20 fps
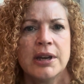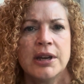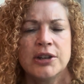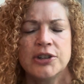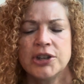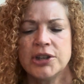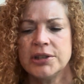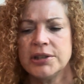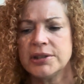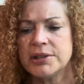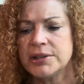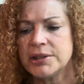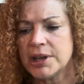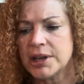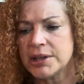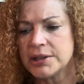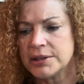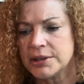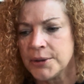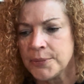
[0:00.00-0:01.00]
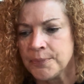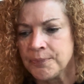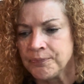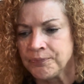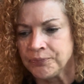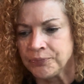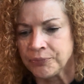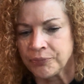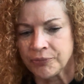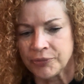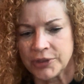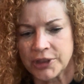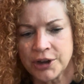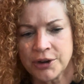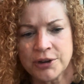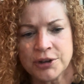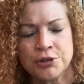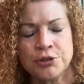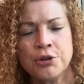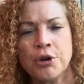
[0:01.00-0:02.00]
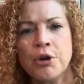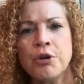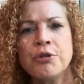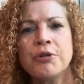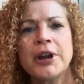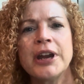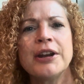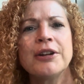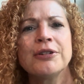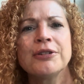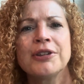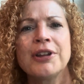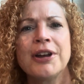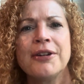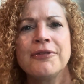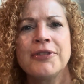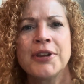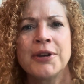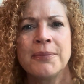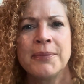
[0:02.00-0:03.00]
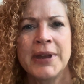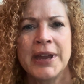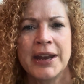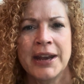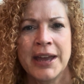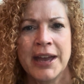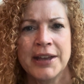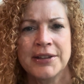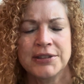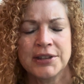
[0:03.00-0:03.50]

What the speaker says: Jesus says, there is no greater love that a man has,